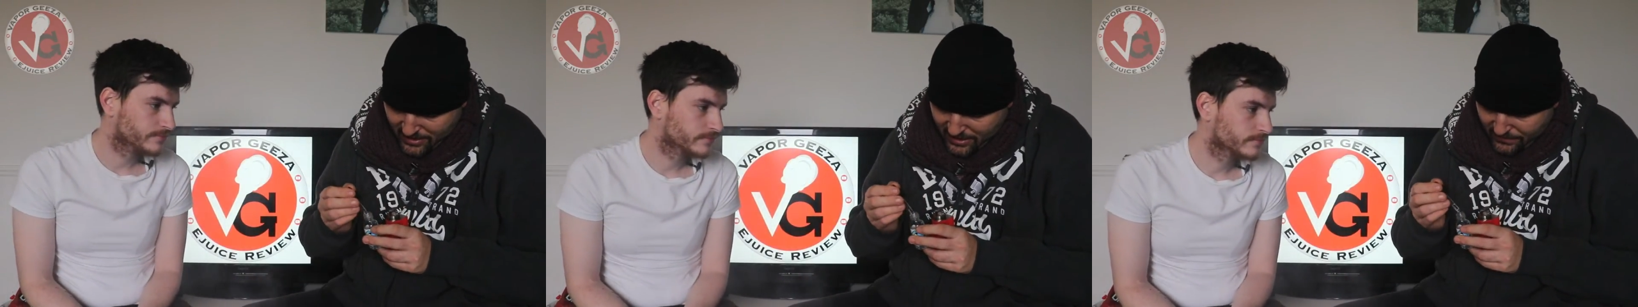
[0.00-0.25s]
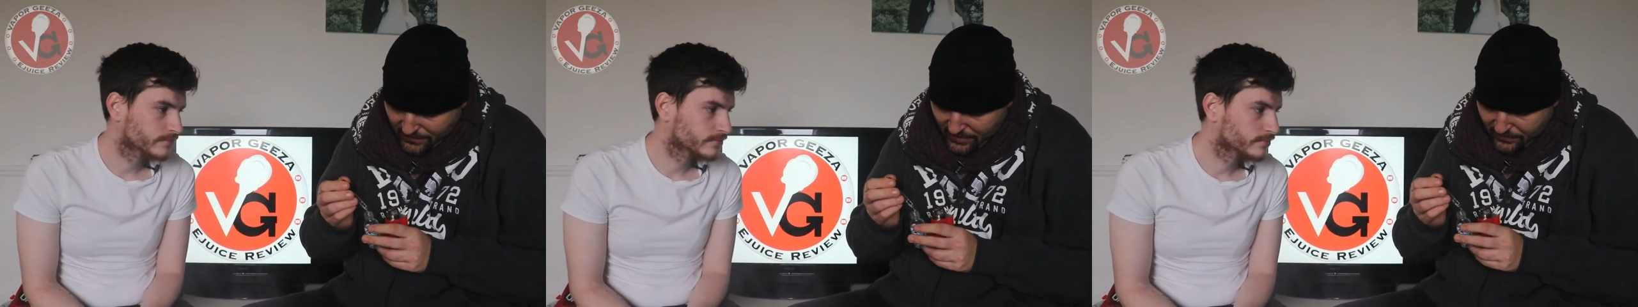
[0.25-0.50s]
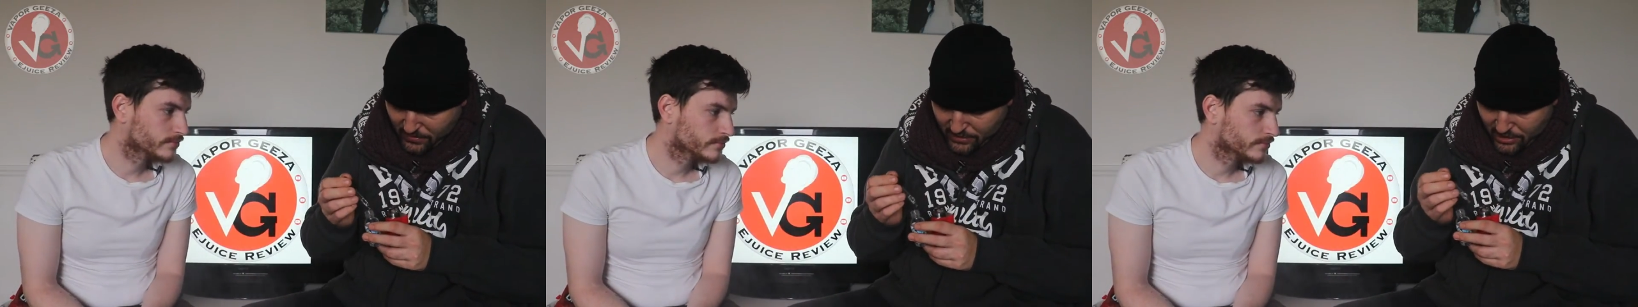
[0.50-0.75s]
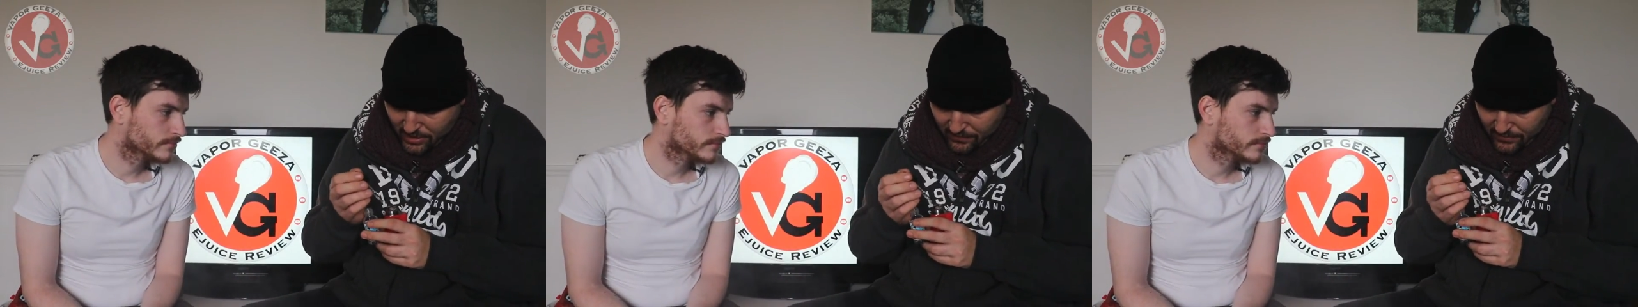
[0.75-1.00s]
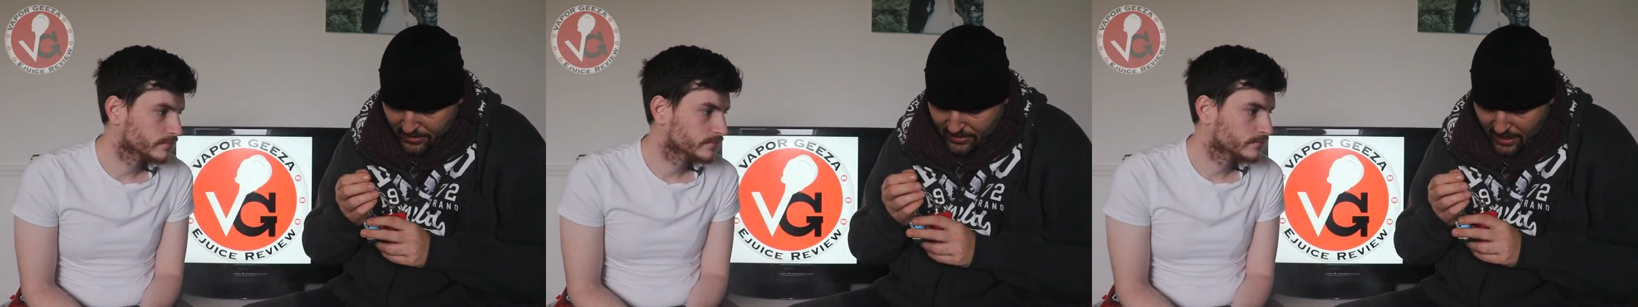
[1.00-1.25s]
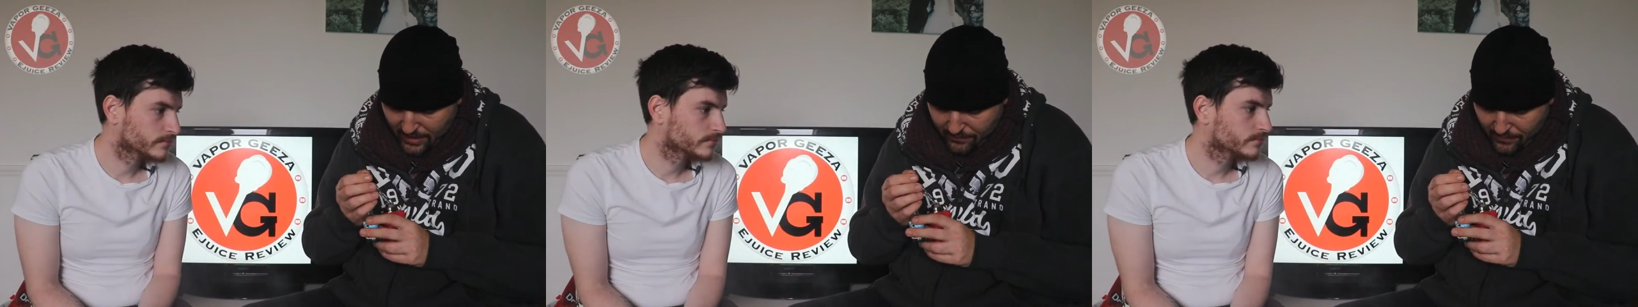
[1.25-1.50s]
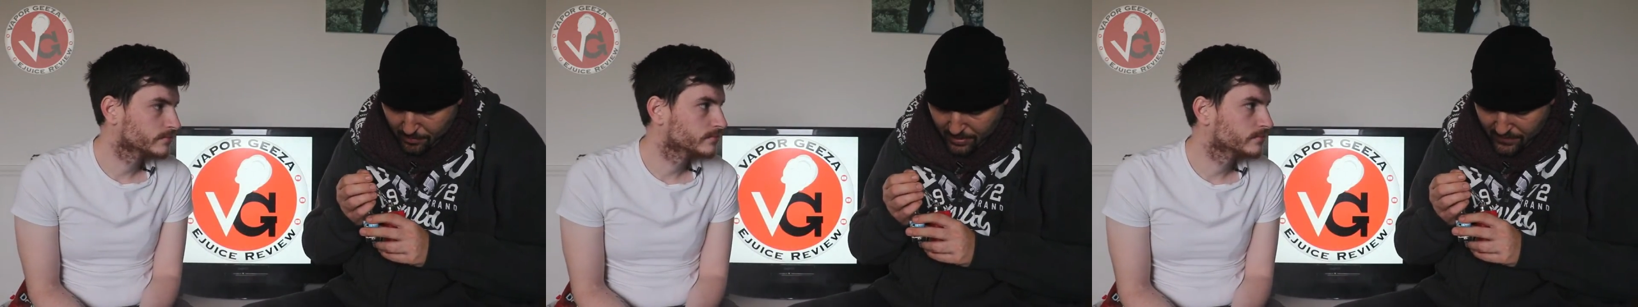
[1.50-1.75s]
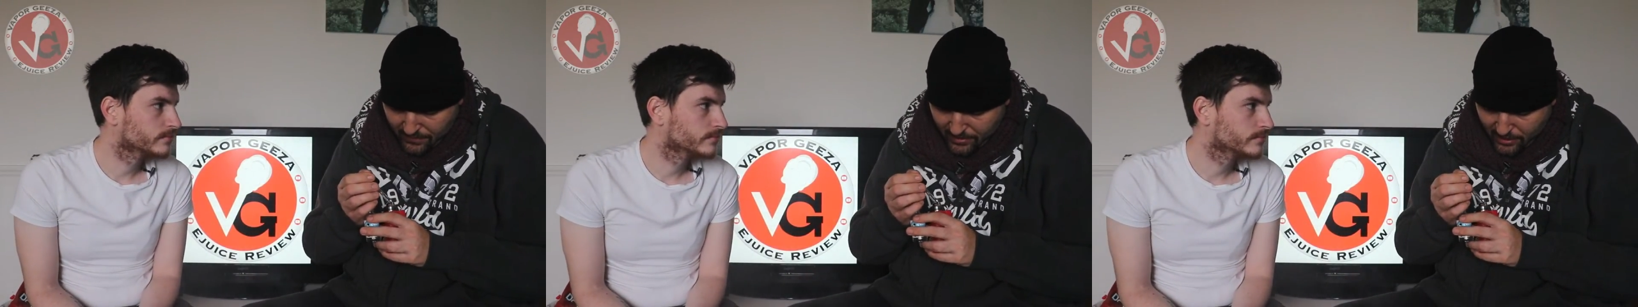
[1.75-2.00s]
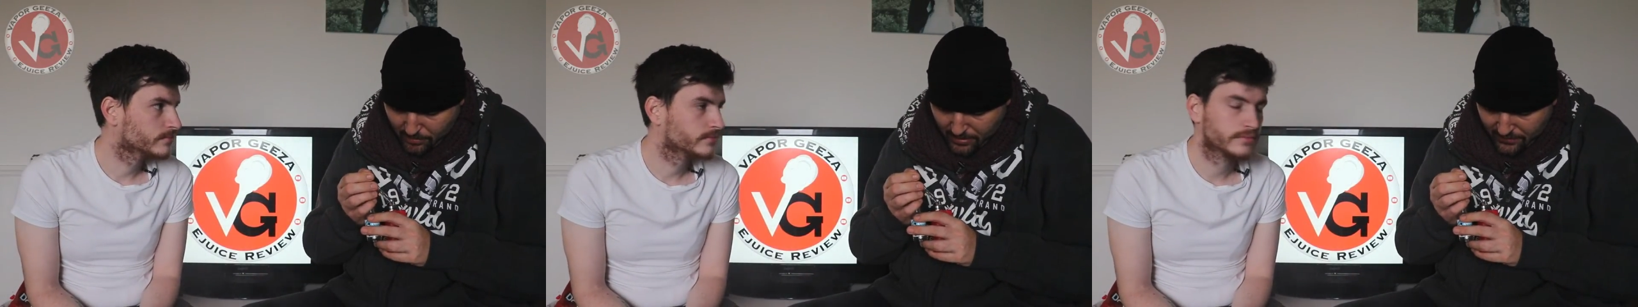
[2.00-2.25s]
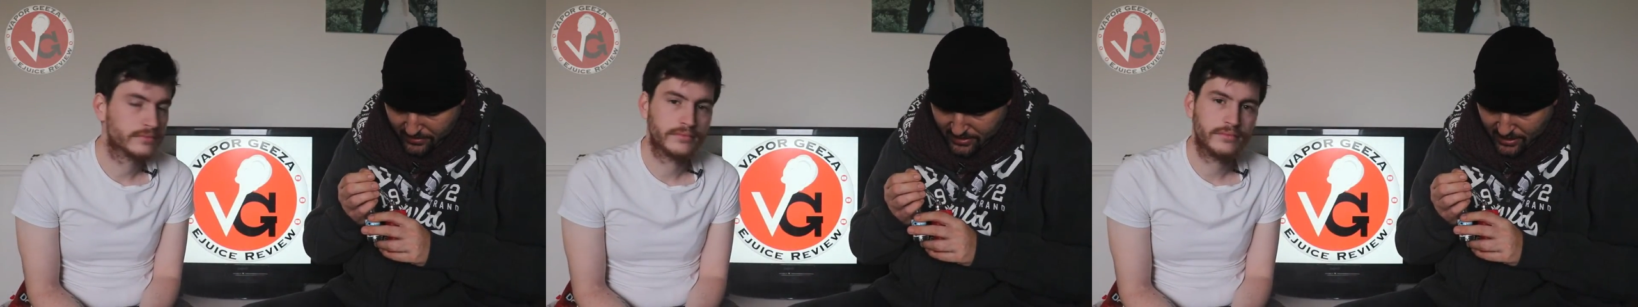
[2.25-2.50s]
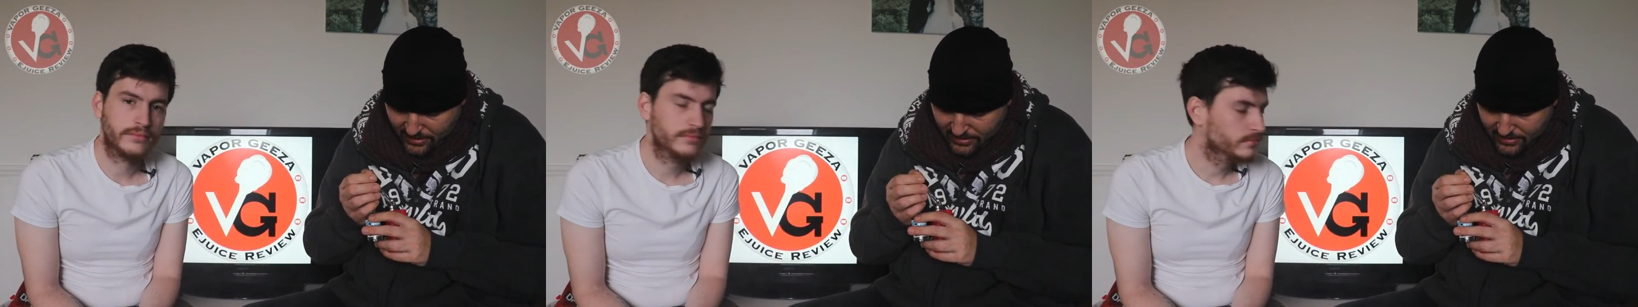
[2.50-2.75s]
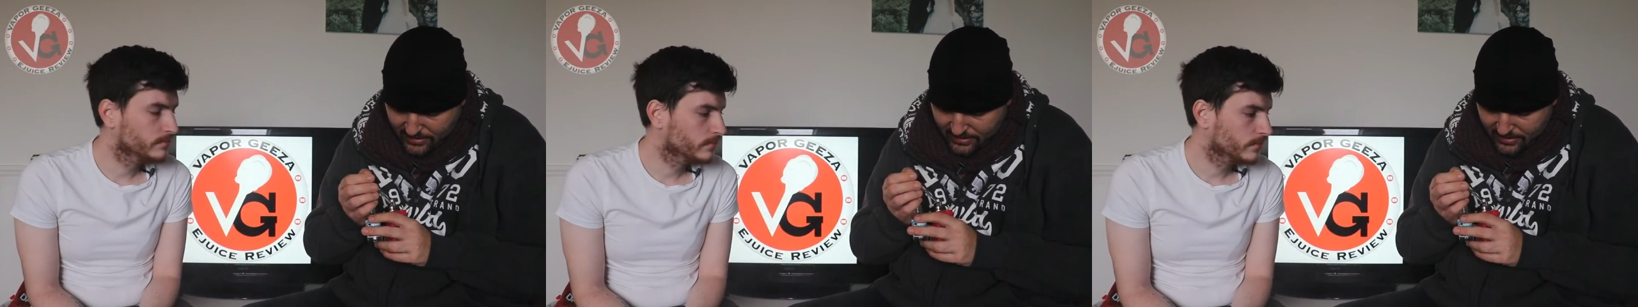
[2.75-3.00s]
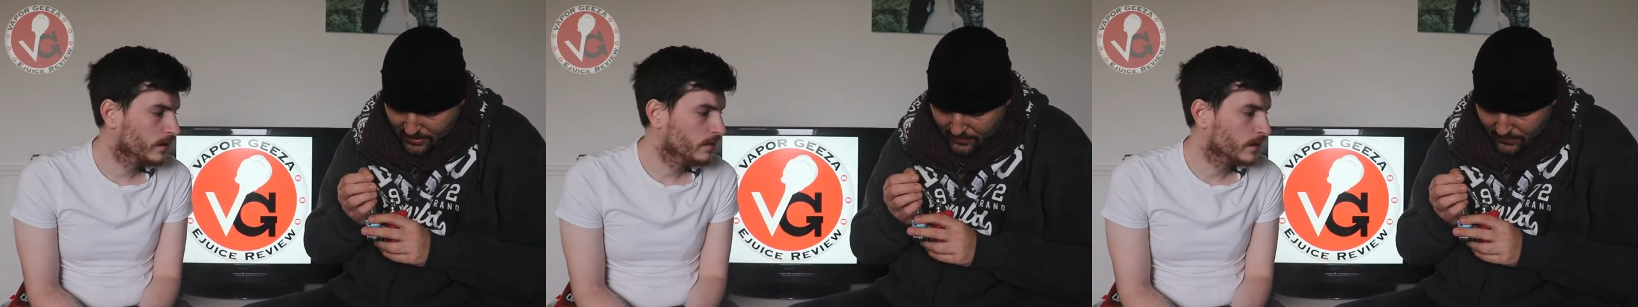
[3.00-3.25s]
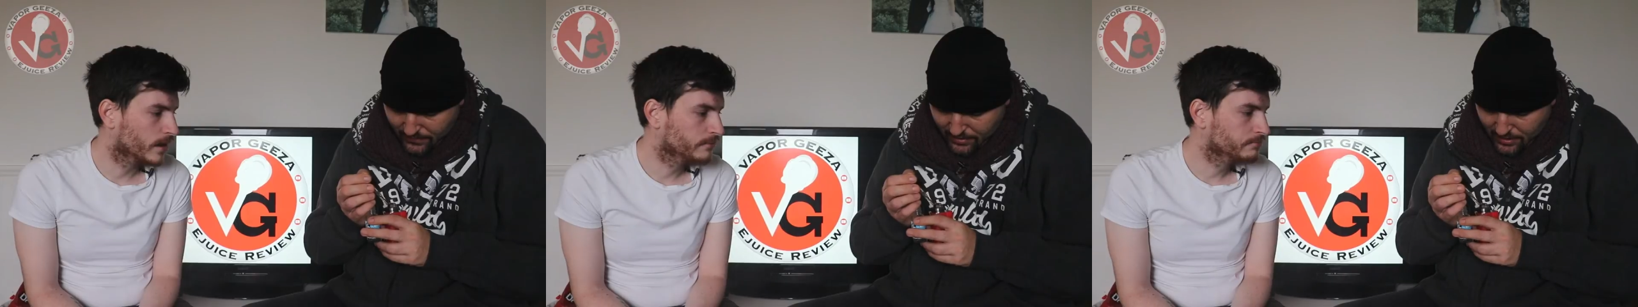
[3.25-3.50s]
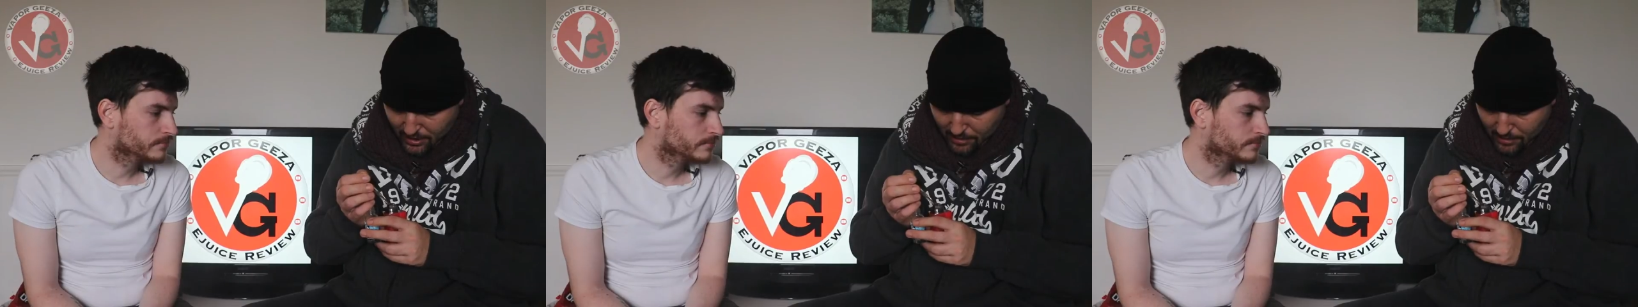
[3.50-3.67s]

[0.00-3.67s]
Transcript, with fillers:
Speaker 1: that this flavour switch stuff does have a bit of a little bit of a taste itself, okay.